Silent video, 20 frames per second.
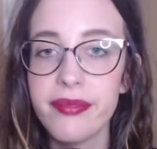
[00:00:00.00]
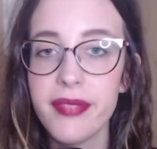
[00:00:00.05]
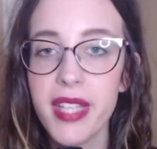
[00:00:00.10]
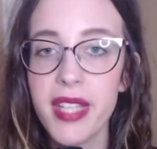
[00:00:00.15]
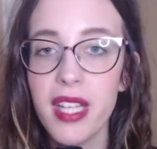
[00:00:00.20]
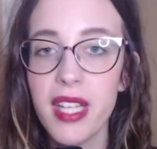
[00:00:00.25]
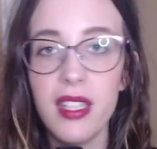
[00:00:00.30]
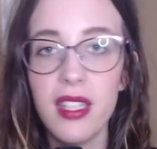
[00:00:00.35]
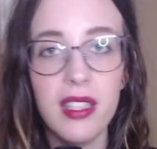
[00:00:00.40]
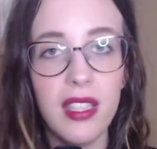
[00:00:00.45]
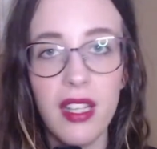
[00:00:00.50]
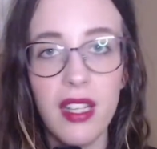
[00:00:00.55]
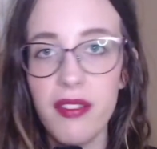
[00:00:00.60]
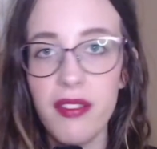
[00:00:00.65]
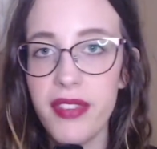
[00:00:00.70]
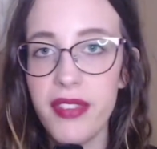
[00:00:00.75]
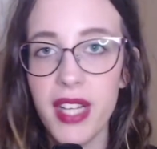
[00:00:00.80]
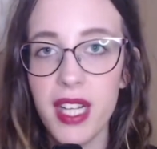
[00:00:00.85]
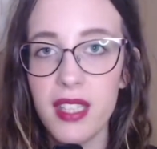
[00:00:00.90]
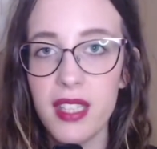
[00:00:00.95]
Love
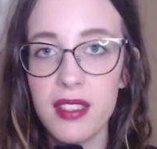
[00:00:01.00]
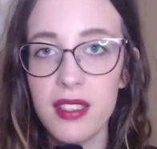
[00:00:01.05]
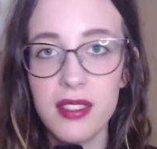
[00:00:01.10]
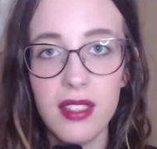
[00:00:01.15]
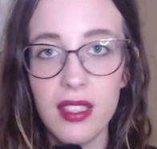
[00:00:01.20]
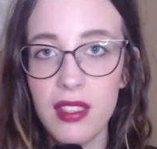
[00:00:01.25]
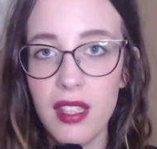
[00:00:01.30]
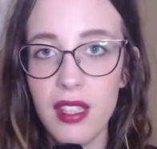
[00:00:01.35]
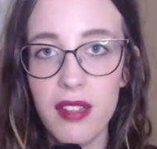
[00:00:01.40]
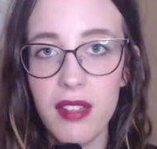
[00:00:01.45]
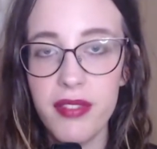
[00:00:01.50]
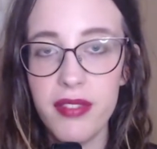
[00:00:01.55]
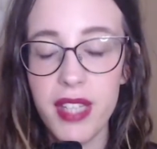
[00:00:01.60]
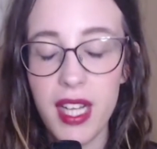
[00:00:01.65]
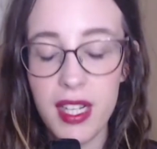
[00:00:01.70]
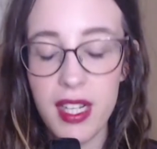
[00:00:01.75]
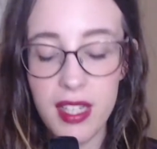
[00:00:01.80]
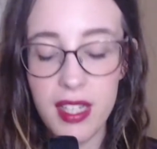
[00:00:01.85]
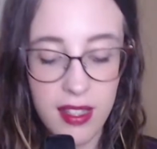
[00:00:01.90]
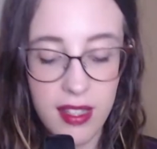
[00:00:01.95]
that. Love
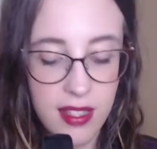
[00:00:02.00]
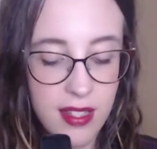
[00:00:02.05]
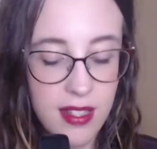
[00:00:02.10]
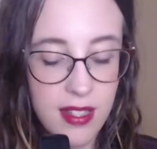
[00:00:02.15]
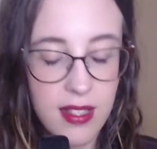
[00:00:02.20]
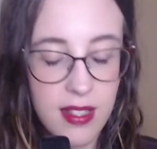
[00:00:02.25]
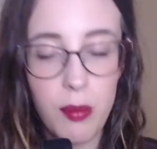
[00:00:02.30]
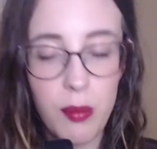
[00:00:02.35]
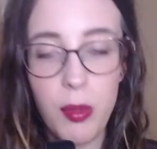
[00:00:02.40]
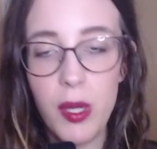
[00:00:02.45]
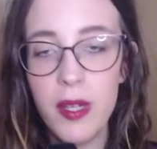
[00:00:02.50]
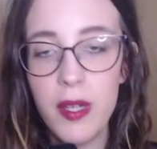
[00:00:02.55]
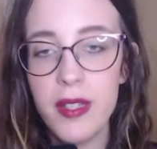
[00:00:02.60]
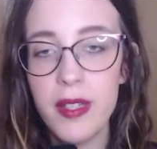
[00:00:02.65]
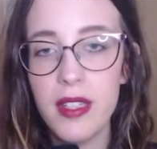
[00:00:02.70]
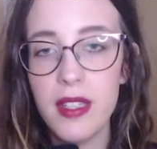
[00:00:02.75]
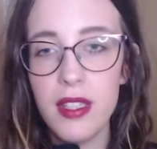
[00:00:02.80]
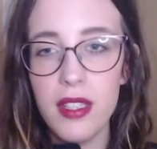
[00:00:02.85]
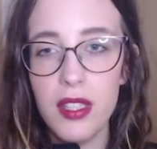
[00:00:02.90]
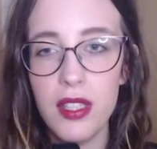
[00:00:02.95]
that. This is a book that
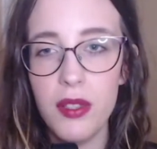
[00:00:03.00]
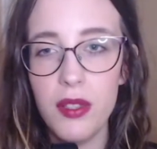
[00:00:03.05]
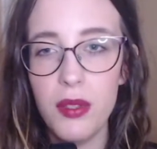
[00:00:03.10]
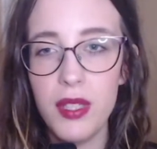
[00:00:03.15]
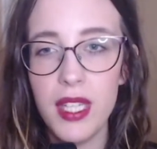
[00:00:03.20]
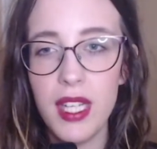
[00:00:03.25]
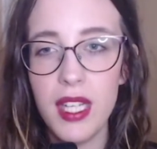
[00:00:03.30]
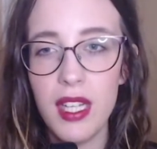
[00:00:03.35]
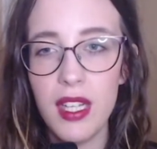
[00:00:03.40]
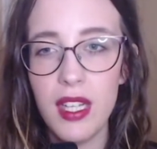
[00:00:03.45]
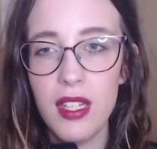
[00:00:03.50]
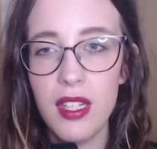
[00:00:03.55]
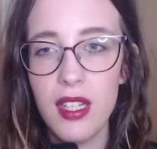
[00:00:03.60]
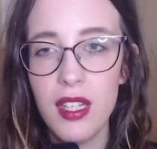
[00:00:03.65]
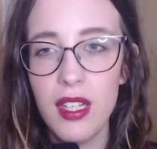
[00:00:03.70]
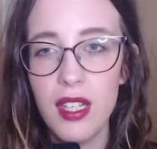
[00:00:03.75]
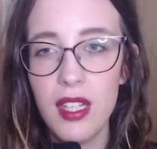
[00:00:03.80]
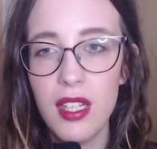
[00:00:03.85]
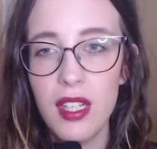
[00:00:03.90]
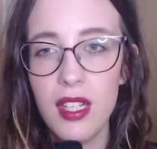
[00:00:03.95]
you can
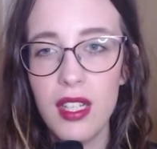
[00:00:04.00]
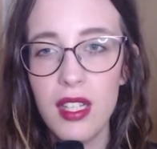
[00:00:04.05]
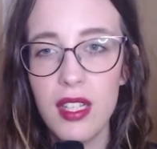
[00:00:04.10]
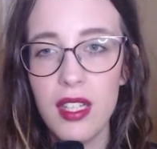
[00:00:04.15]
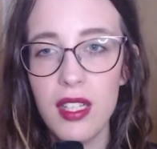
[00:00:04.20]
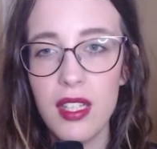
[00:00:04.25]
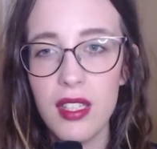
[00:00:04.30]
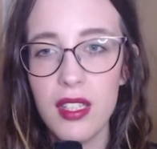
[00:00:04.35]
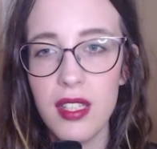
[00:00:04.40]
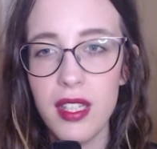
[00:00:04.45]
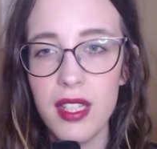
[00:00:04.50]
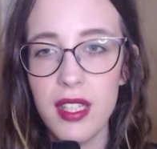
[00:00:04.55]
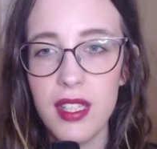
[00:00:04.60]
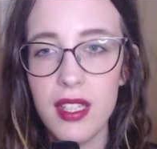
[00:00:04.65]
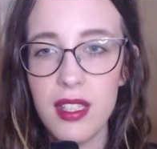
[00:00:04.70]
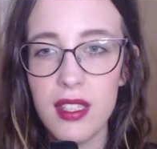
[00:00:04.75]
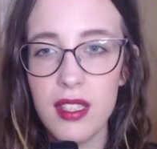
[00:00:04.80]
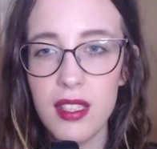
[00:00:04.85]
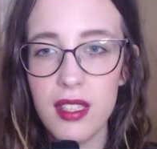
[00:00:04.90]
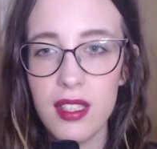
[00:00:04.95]

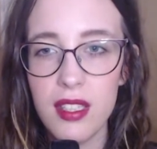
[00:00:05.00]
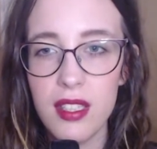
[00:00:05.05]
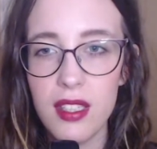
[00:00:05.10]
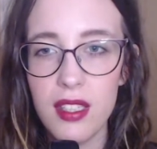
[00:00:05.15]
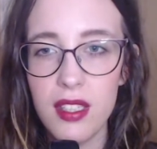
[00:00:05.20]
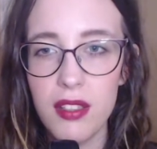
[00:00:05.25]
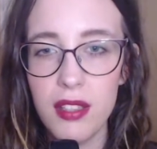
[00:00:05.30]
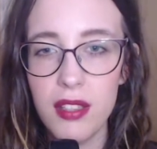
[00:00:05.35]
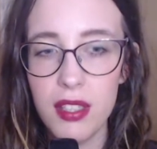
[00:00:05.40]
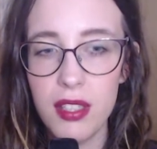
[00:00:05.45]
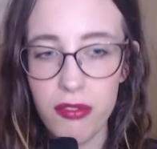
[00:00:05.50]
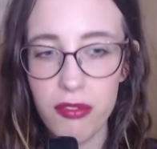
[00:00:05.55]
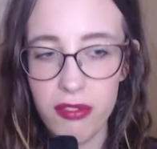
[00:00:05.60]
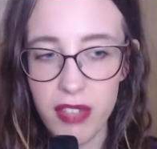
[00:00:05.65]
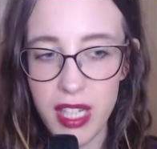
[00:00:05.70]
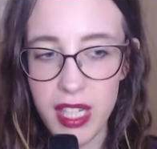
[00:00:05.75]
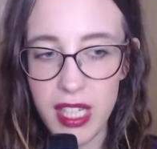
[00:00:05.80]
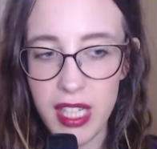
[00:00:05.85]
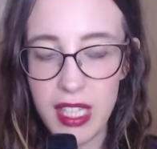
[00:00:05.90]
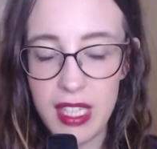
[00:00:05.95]

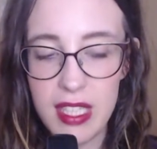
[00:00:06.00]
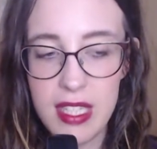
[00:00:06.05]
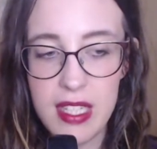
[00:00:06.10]
read